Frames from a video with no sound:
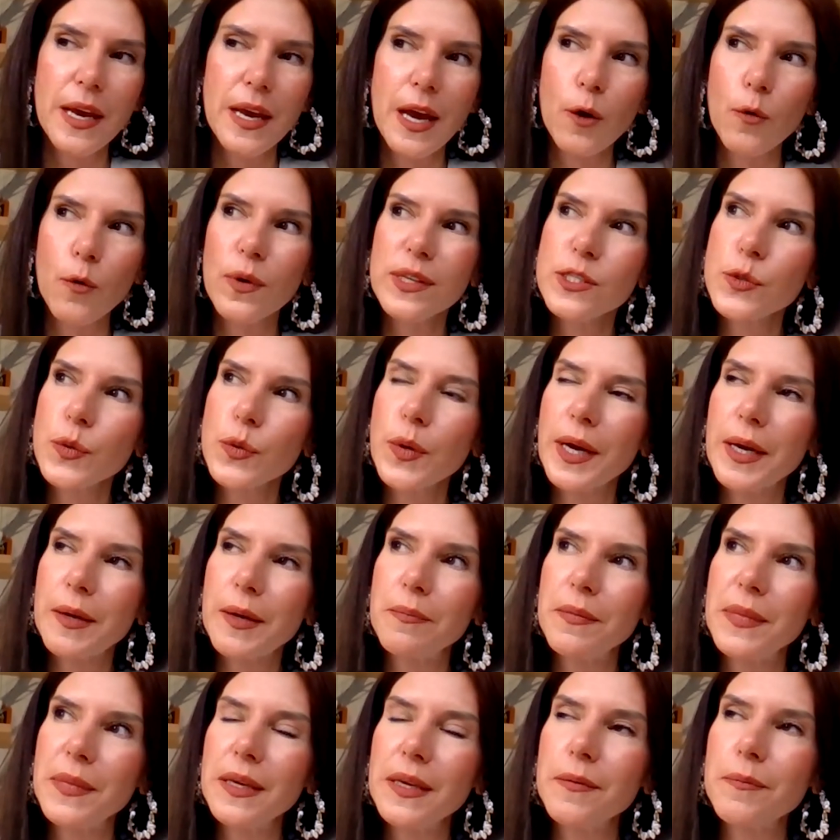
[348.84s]
And what do I
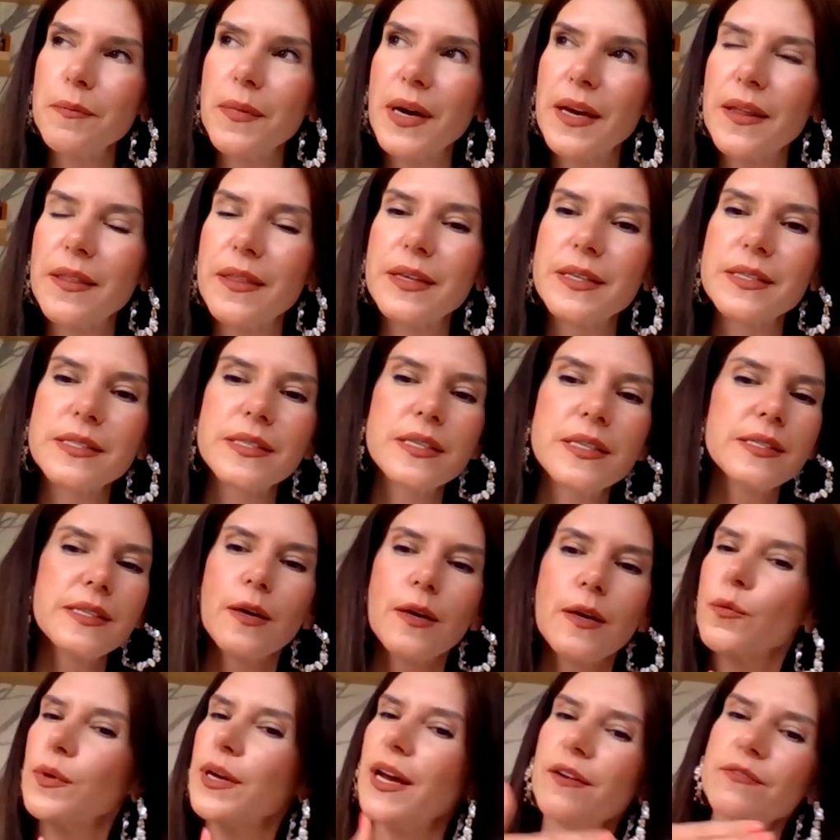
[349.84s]
mean by this is
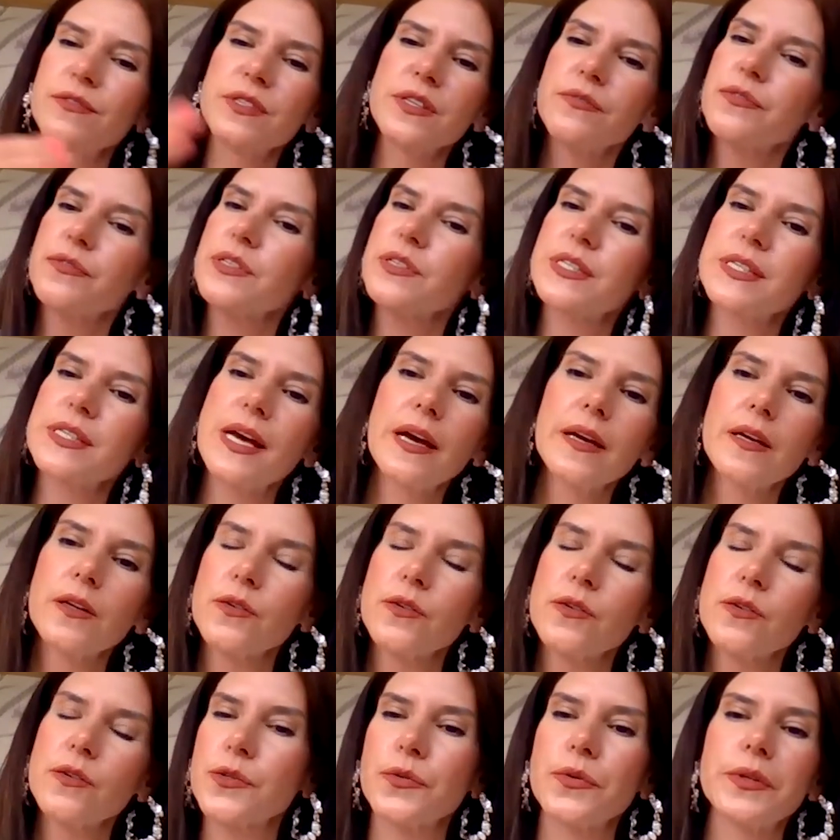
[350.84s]
that we have different
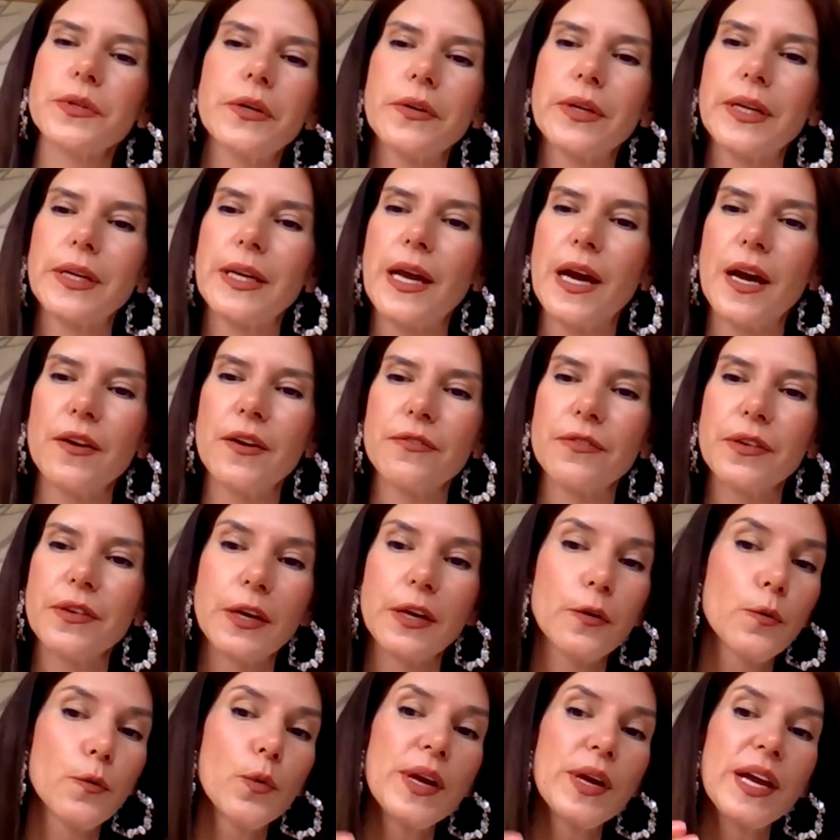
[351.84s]
cycles during our life
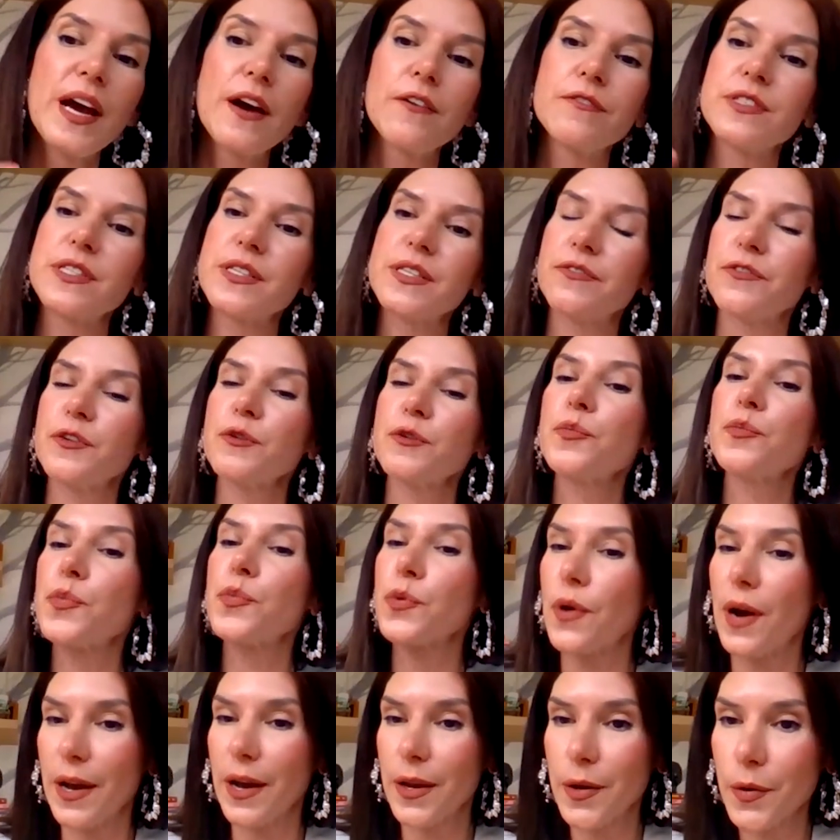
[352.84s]
and we have different
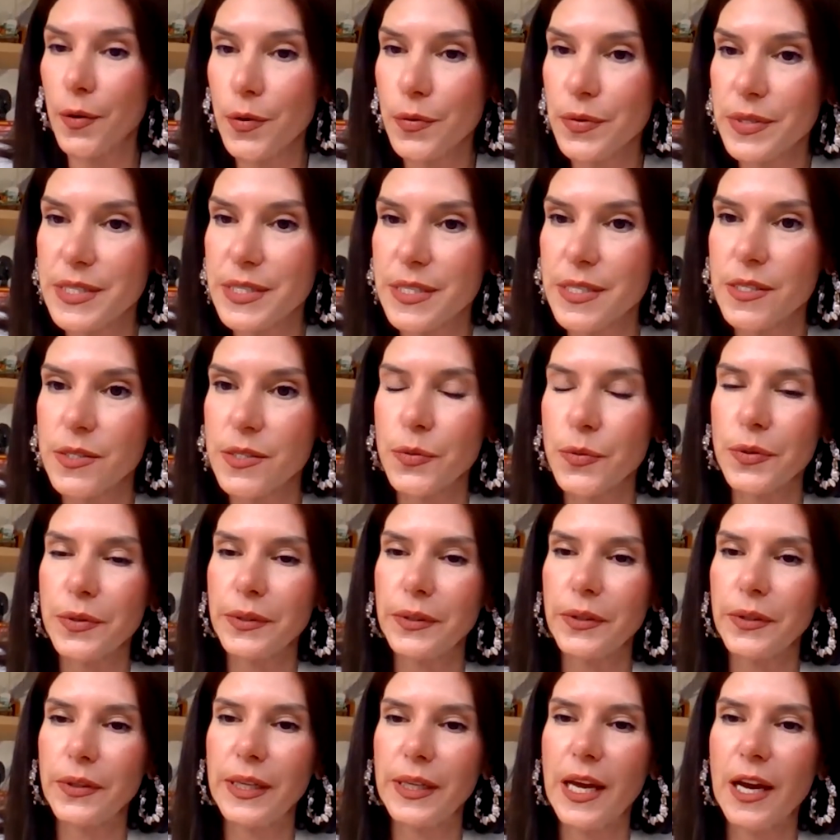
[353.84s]
priorities
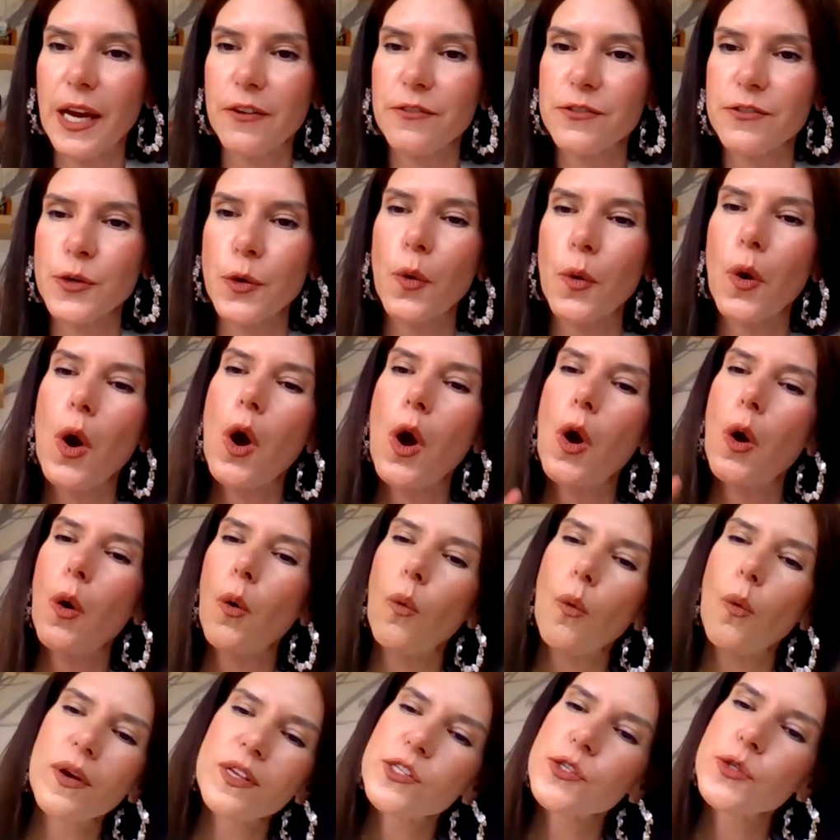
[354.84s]
during our life. So
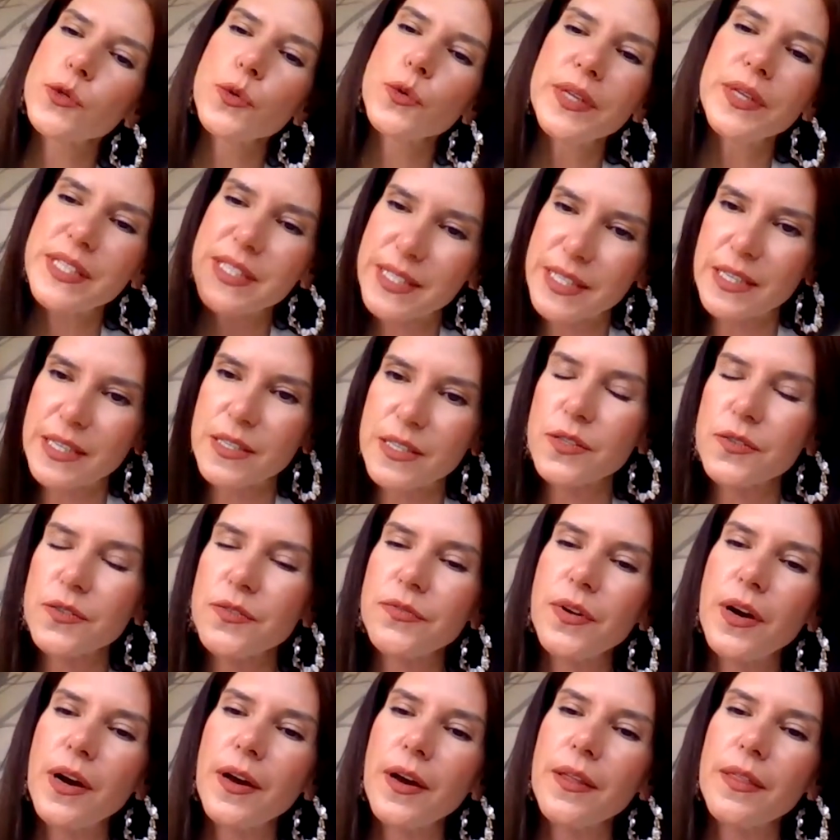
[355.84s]
once you
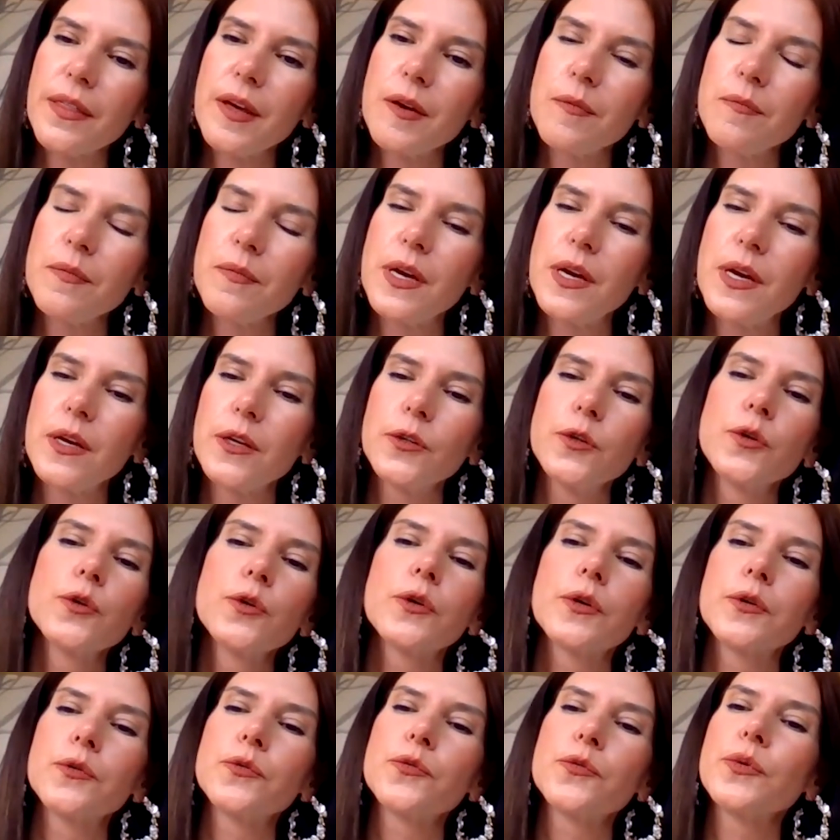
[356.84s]
identify them, you
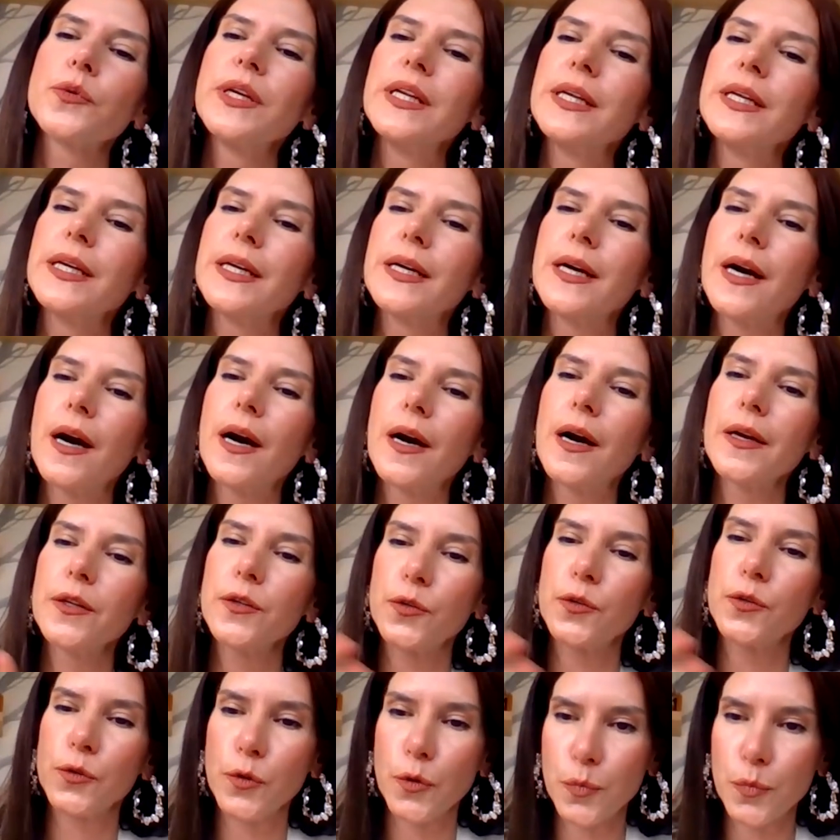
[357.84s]
can really
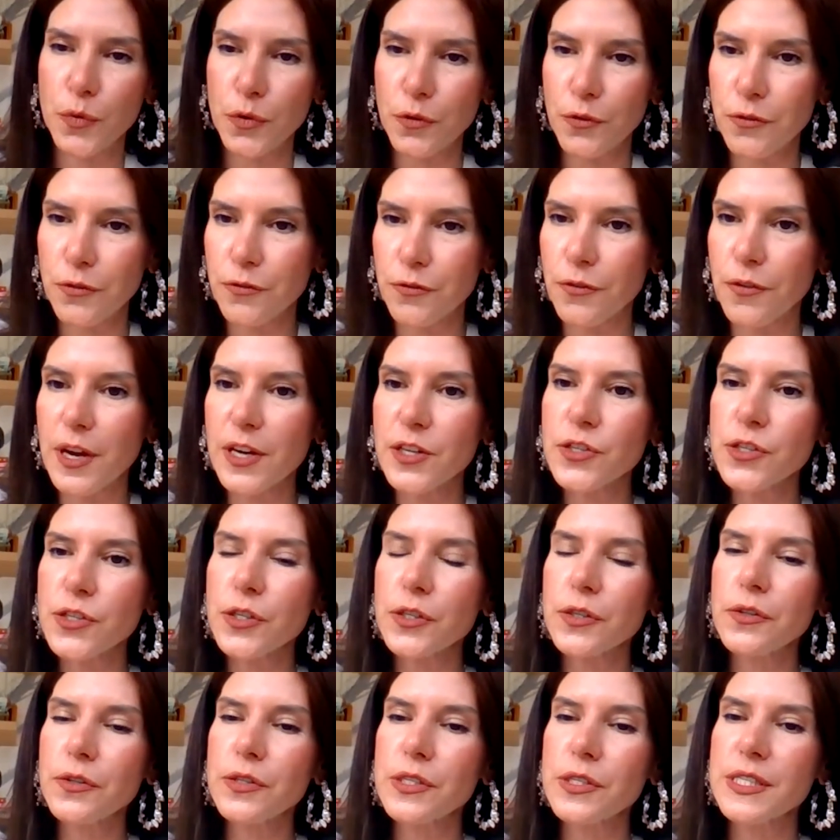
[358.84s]
guide your
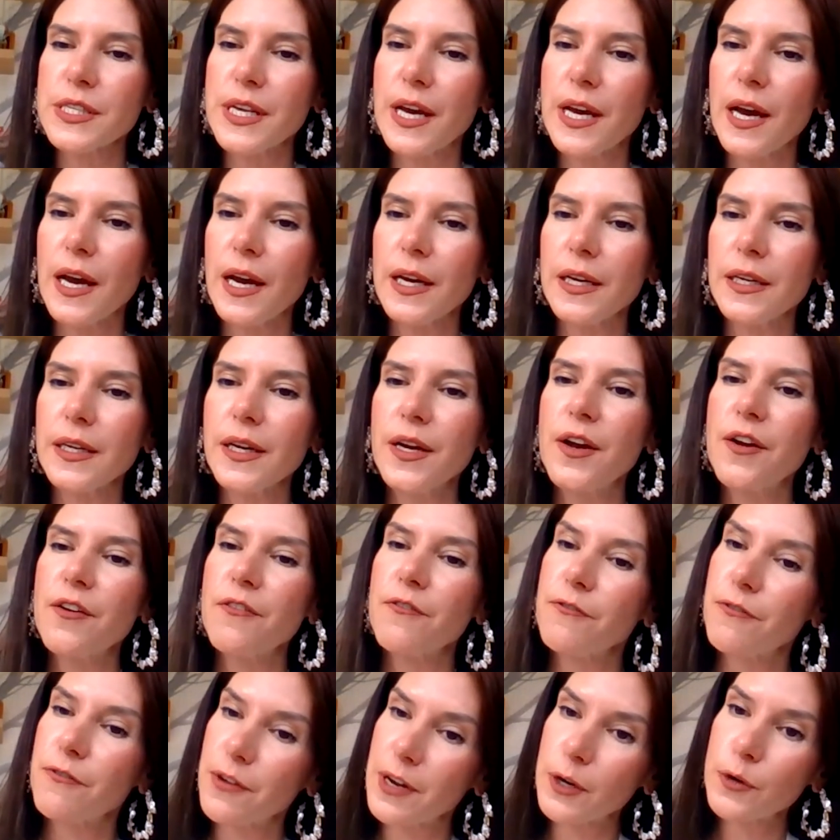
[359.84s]
professional side,
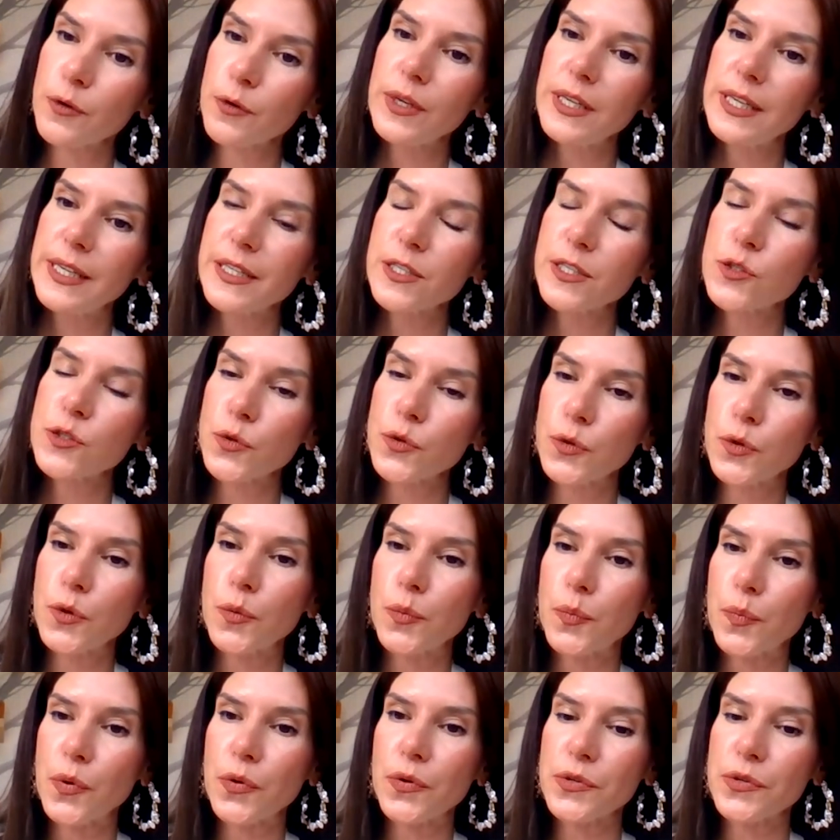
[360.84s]
very linked to
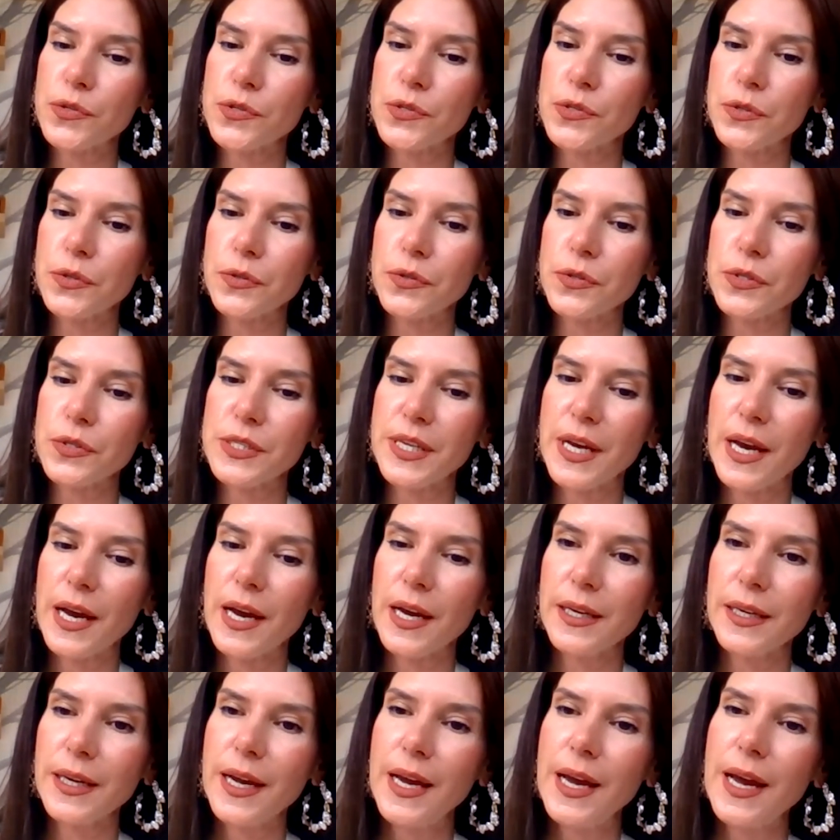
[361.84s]
your personal
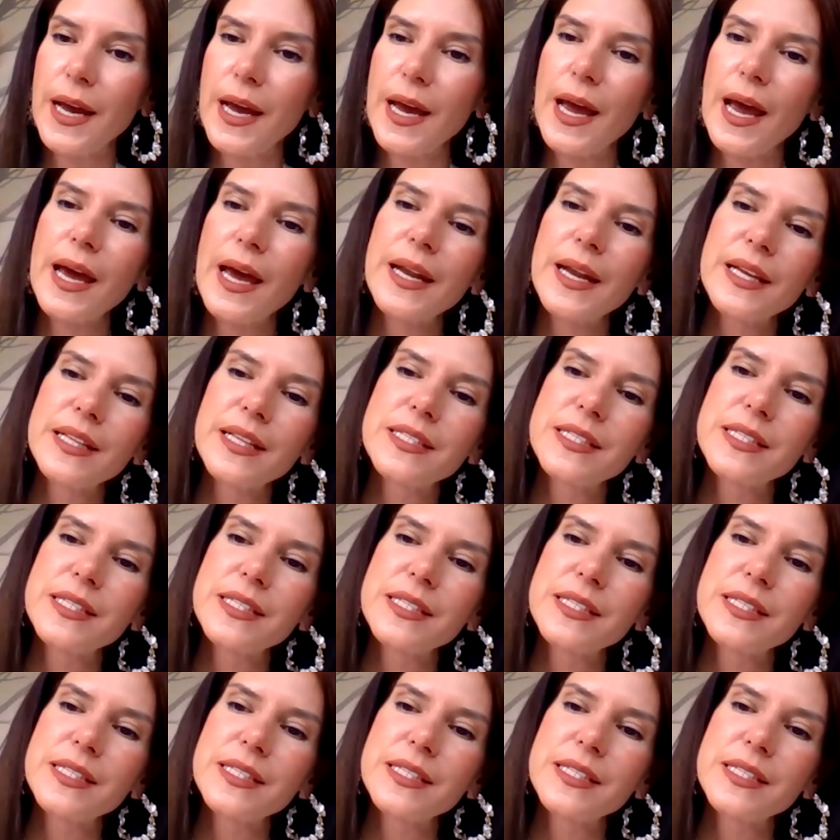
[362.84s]
side. And at